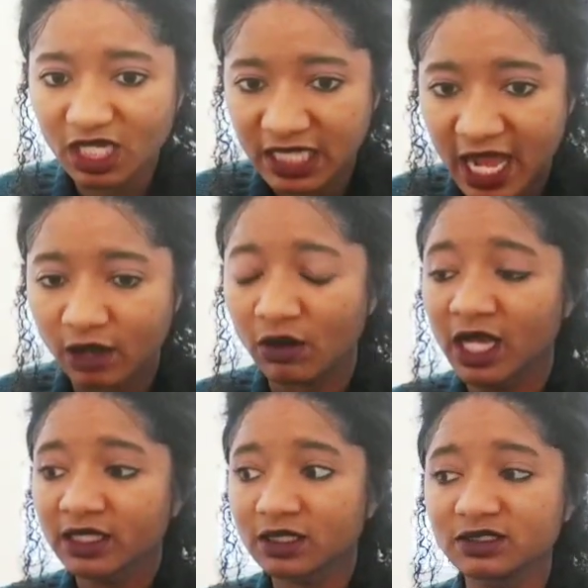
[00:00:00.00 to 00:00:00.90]
Now,
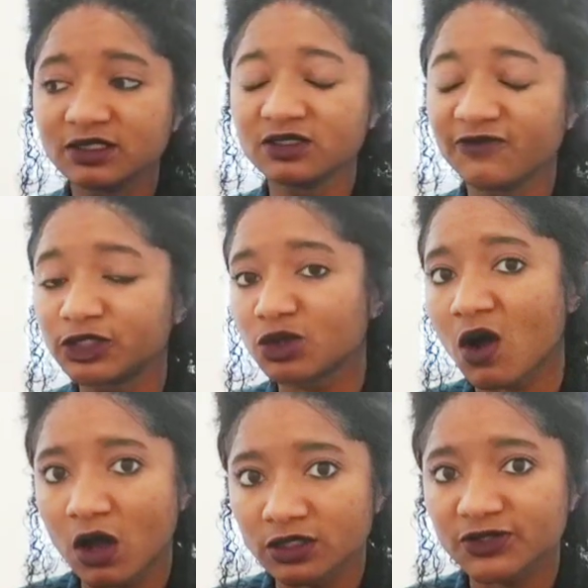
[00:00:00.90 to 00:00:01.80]
this individual
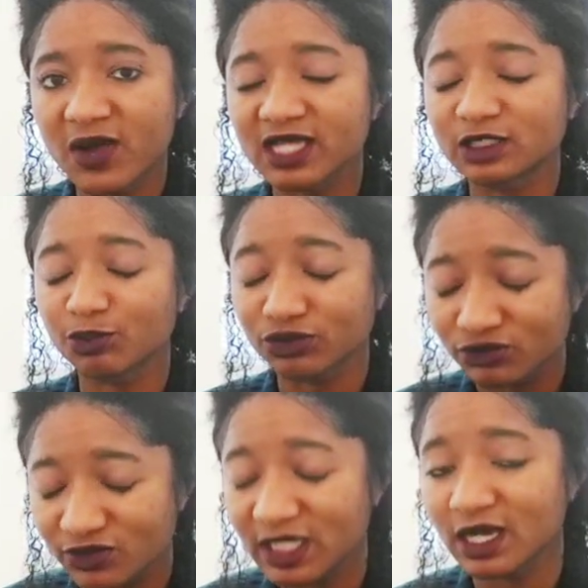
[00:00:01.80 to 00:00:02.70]
also has a
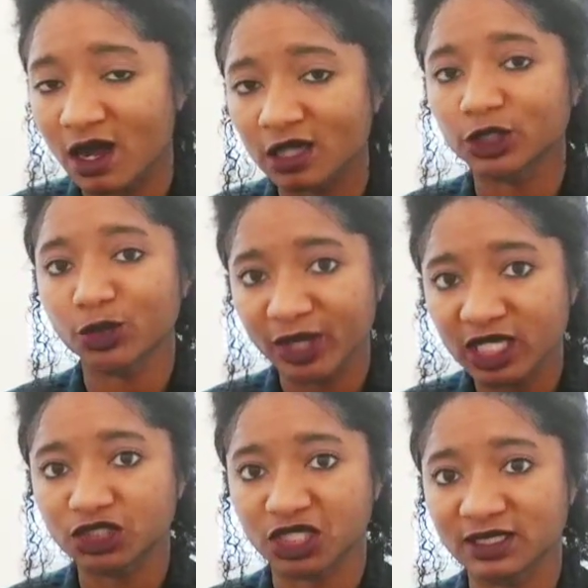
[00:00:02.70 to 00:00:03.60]

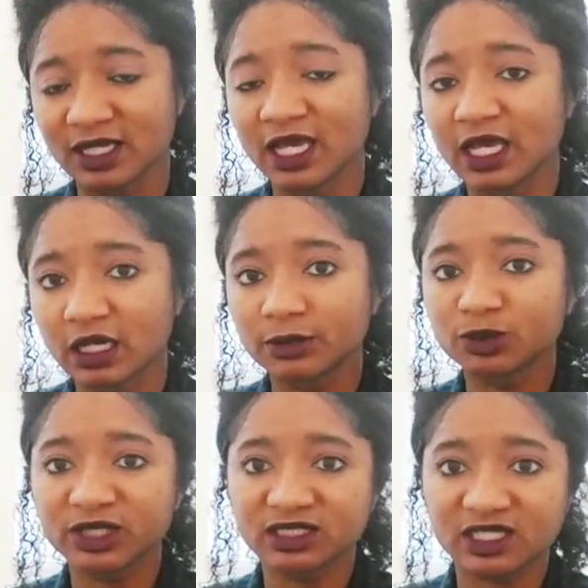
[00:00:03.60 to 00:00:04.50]
preoccupation, and I'm
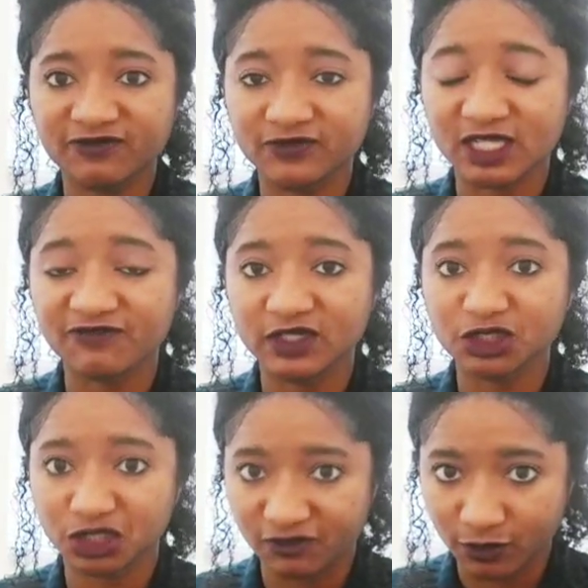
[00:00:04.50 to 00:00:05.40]
going to put the def-
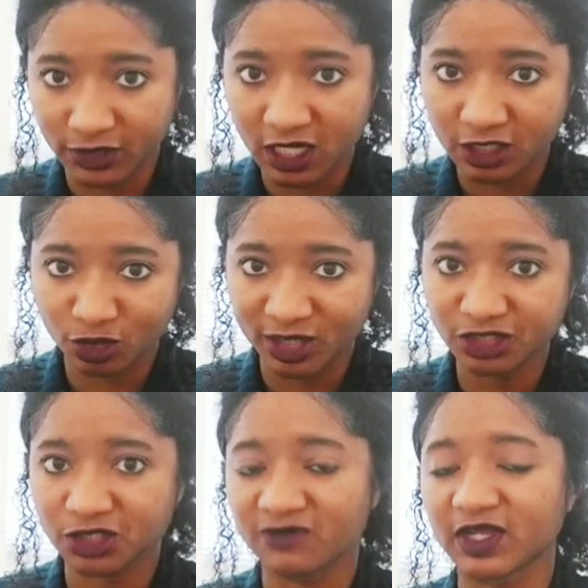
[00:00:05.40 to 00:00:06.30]
definition of a
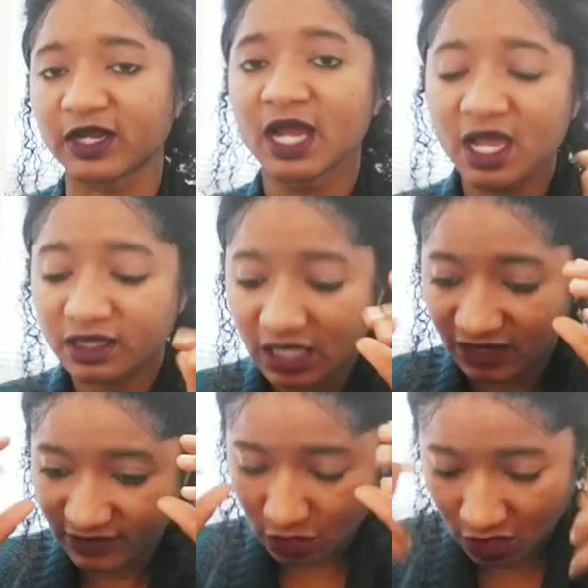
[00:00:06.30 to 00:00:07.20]
preoccupation over here. They
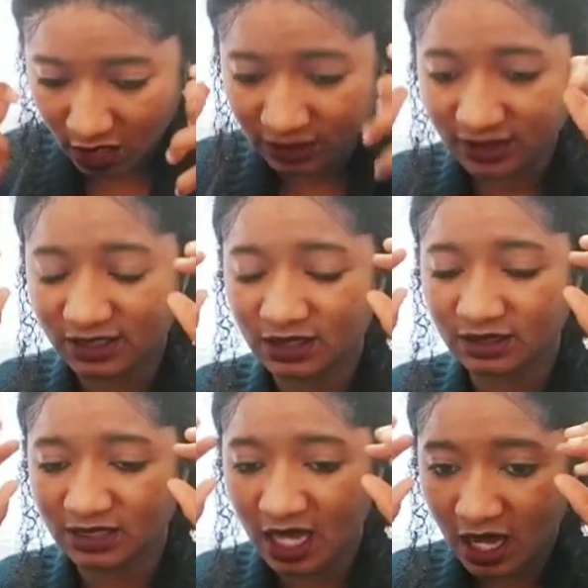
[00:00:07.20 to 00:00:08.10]
have a
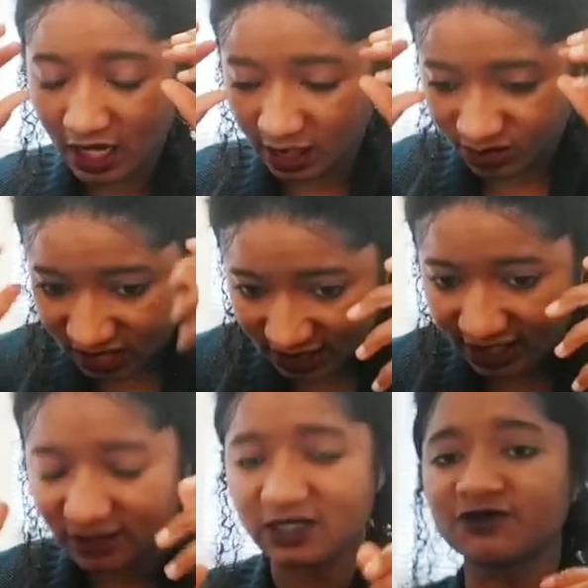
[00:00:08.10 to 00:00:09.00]
constant,
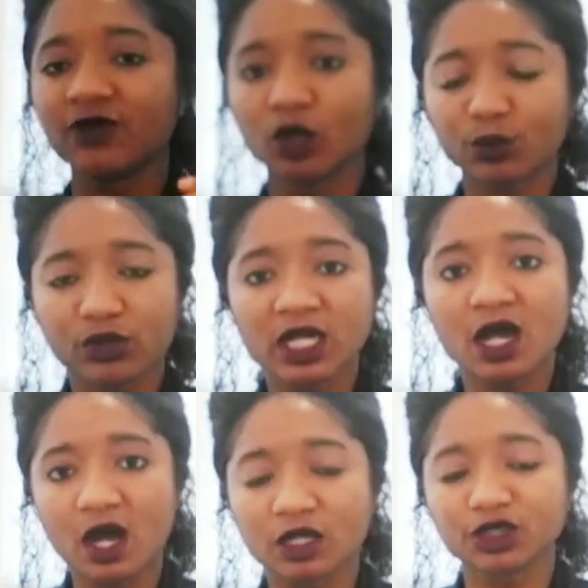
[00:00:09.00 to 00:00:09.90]
obsessive
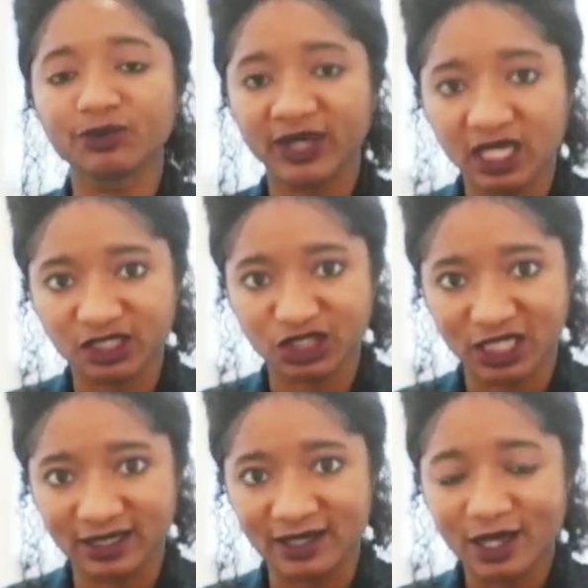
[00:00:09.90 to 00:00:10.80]

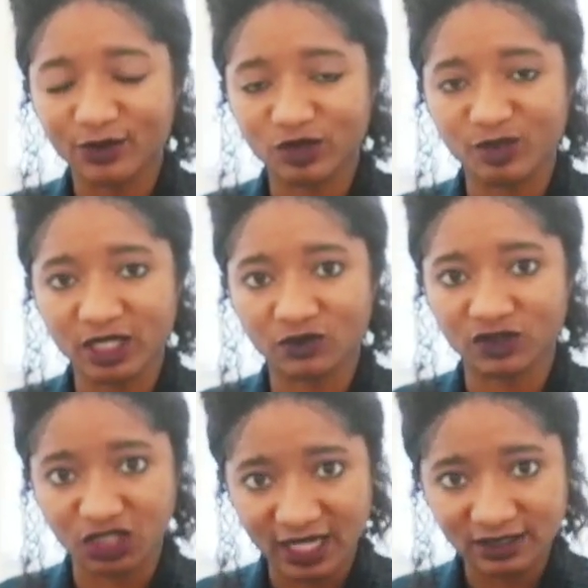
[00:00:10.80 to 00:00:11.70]
preoccupation with being
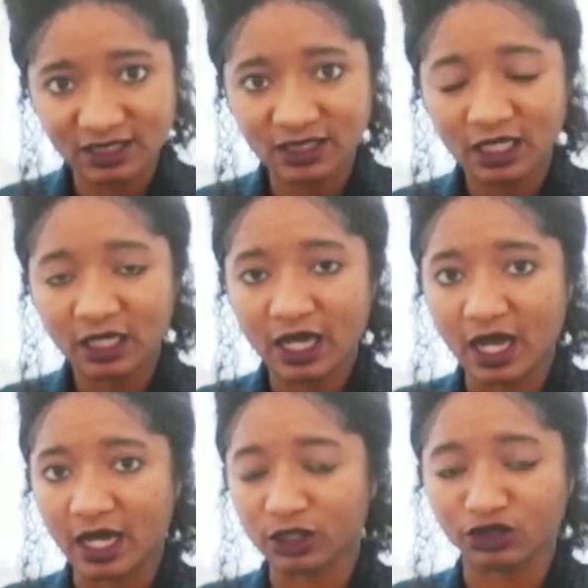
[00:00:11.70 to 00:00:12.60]
rejected,
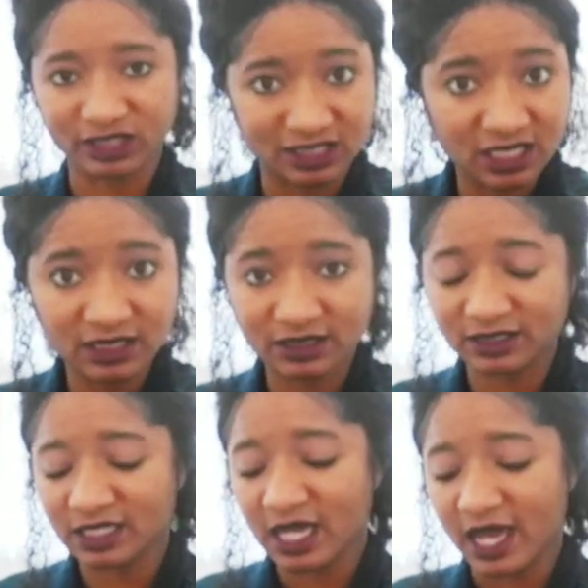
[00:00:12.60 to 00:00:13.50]
uh,
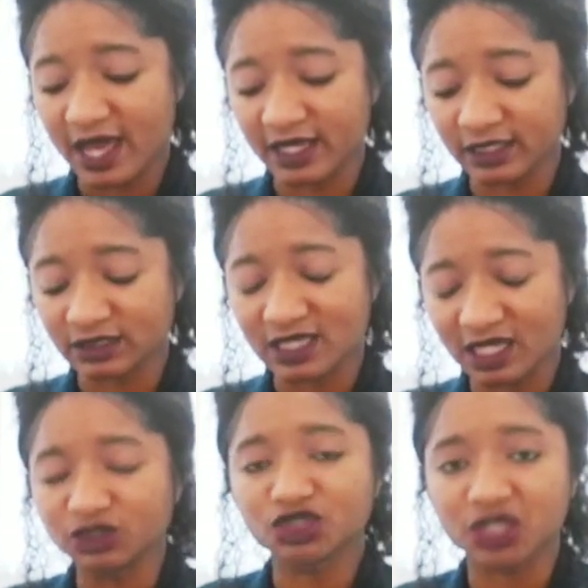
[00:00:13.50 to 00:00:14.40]
critiqued, and
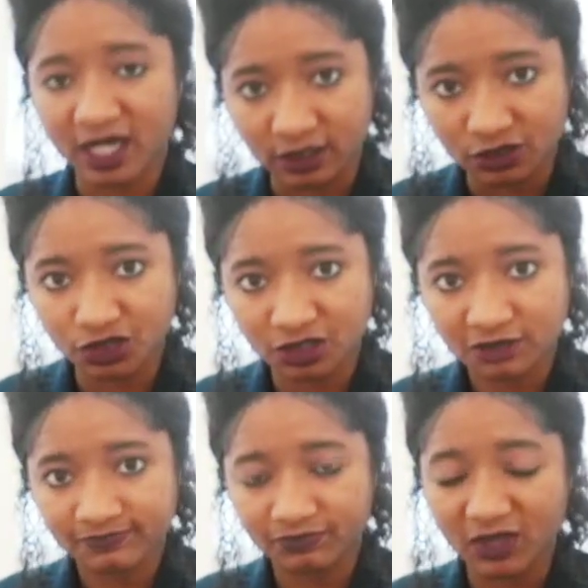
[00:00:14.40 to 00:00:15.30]
and
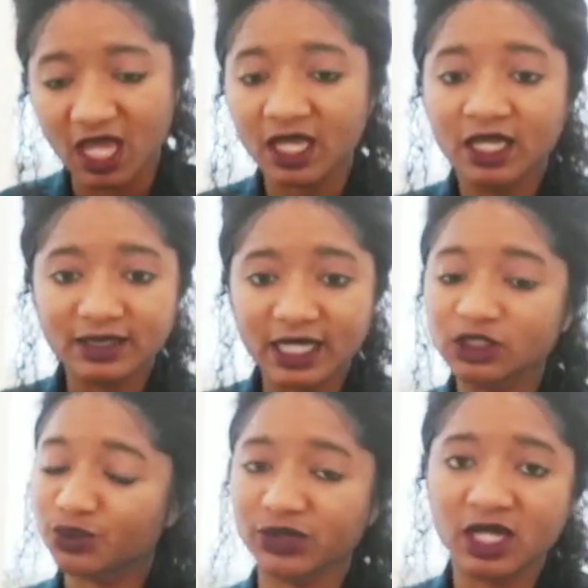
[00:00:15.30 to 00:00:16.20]
judged. Okay,
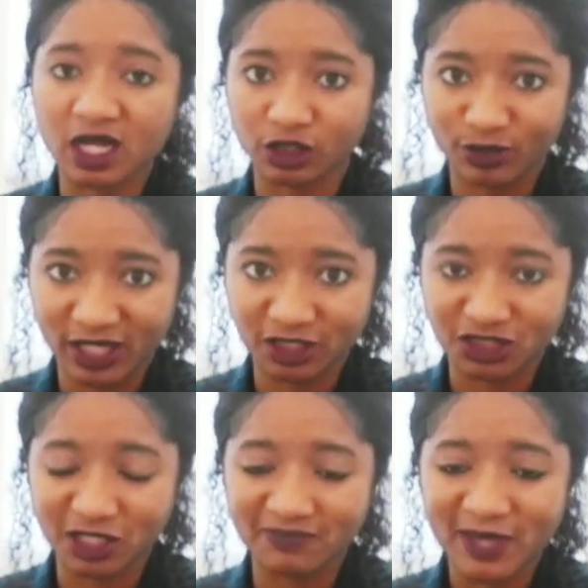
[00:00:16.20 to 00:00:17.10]
that's a
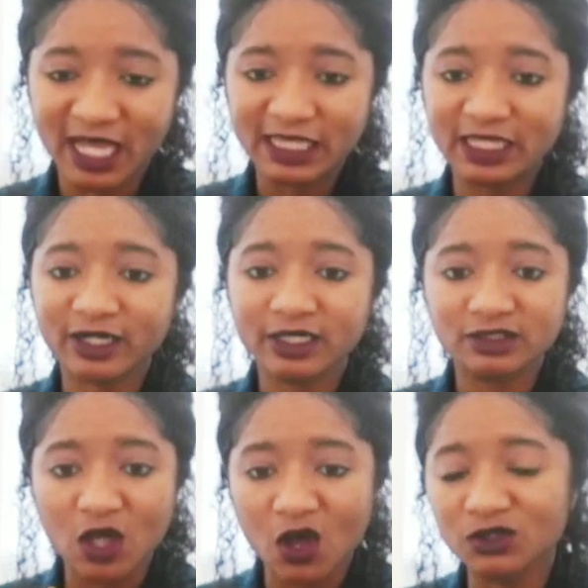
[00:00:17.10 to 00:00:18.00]
preoccupation. There
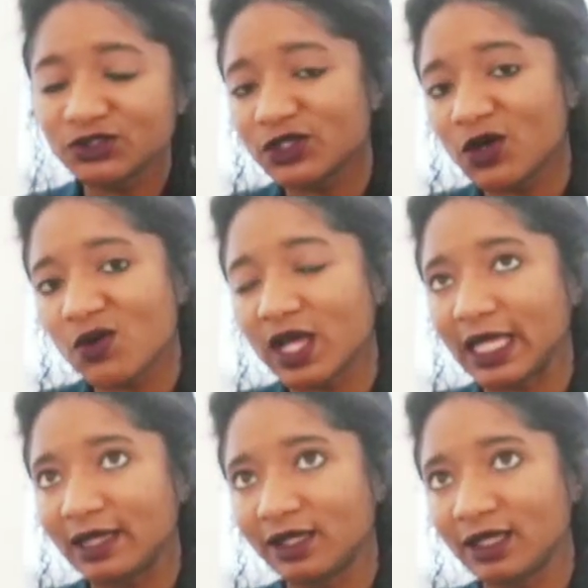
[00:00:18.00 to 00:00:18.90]
is also
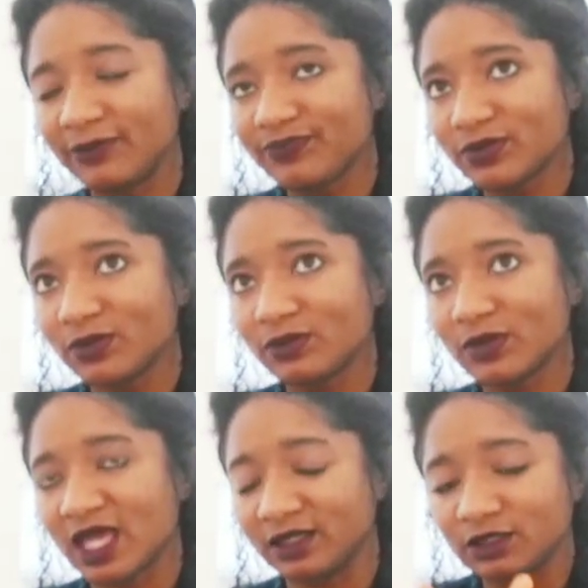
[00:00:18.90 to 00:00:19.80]

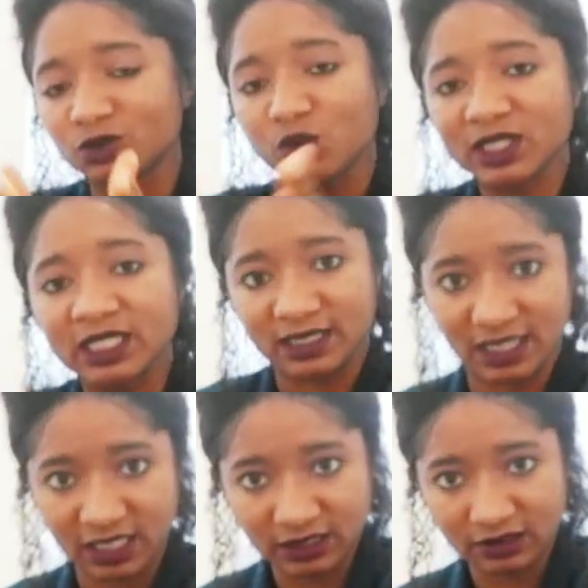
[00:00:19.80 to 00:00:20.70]
an
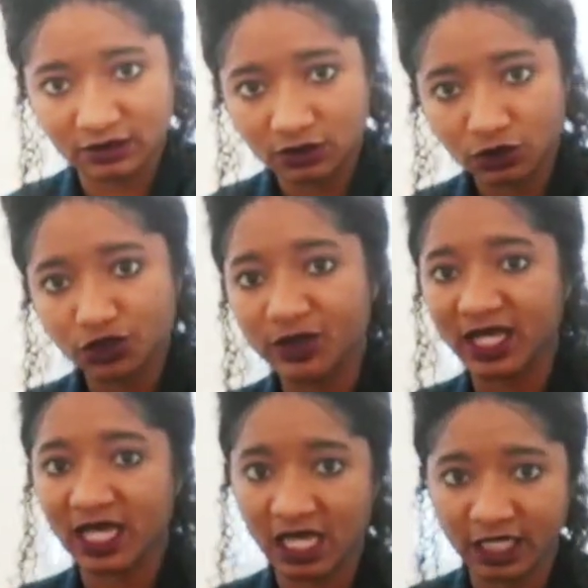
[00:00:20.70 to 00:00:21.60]
unwillingness to
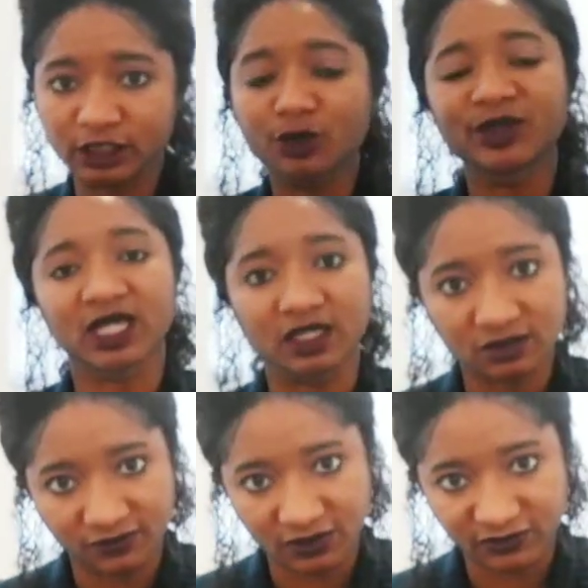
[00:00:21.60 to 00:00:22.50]
engage
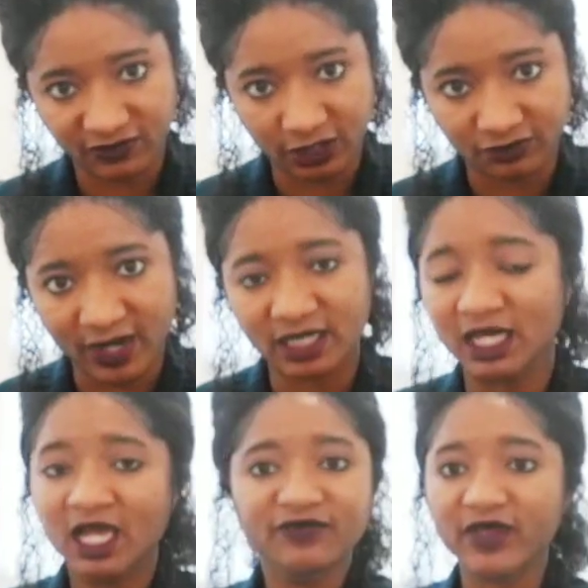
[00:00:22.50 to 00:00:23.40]
because of this fear, right?
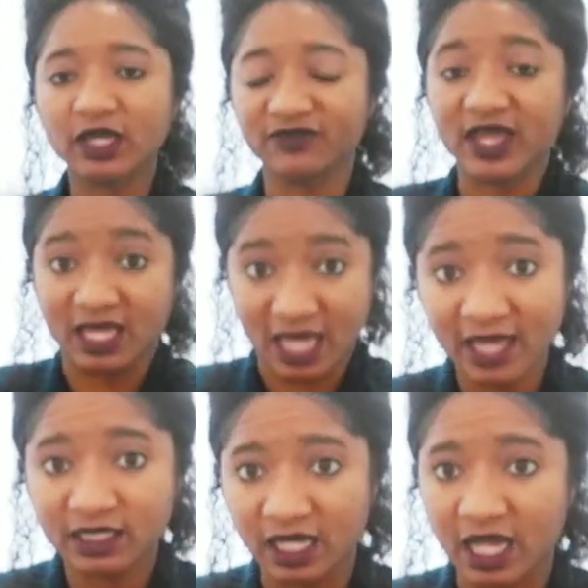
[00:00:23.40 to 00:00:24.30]
They, they
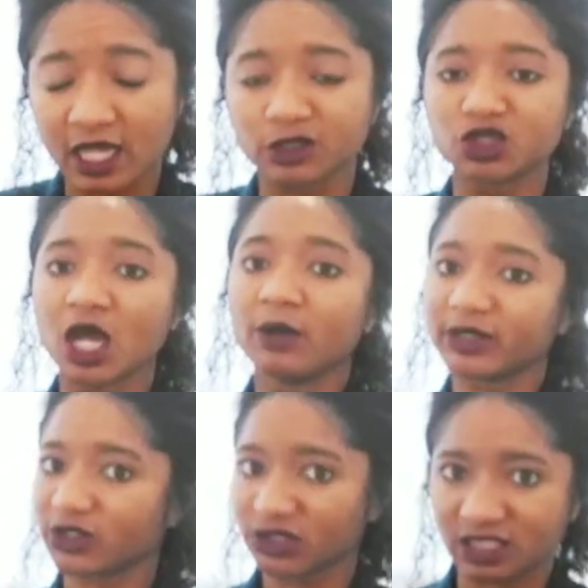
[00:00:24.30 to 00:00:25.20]
can engage,
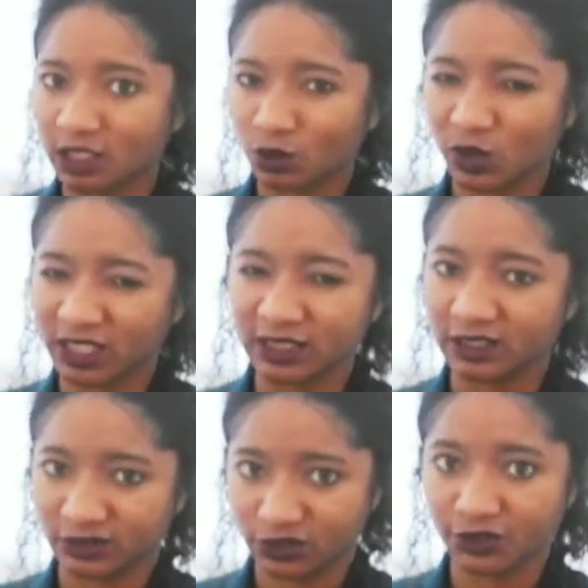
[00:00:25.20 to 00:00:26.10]
but there is an
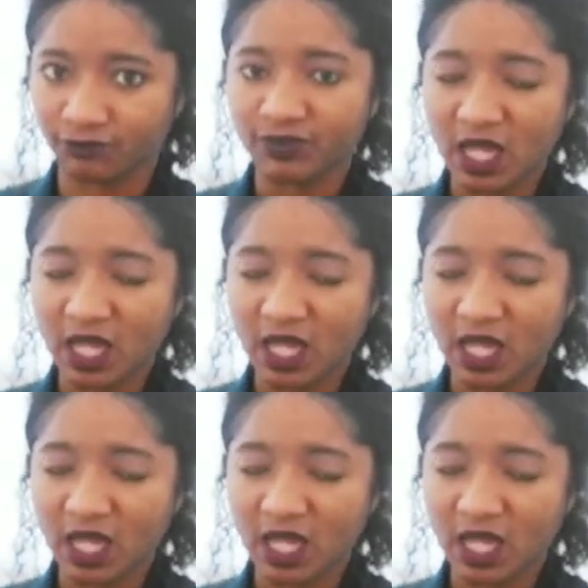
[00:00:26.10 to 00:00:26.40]
unwillingness to